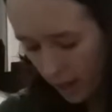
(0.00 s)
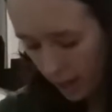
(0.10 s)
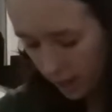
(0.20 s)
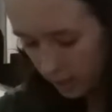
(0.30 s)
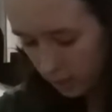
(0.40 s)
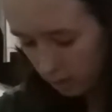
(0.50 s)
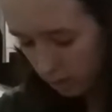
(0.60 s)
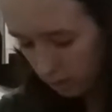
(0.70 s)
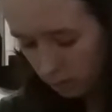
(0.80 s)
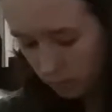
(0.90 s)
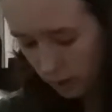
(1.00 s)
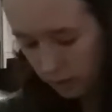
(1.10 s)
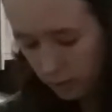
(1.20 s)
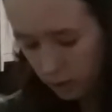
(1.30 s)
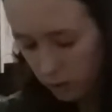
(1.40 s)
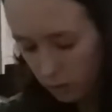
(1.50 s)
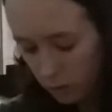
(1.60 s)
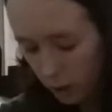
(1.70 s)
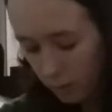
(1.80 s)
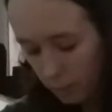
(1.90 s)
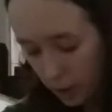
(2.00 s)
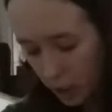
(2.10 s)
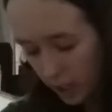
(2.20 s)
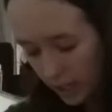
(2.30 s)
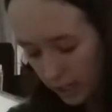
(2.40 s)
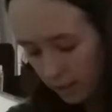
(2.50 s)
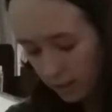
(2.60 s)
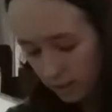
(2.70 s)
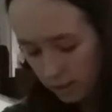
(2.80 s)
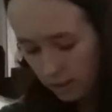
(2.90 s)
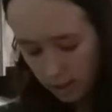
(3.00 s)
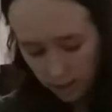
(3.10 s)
And, oh, I've put it all over my jeans.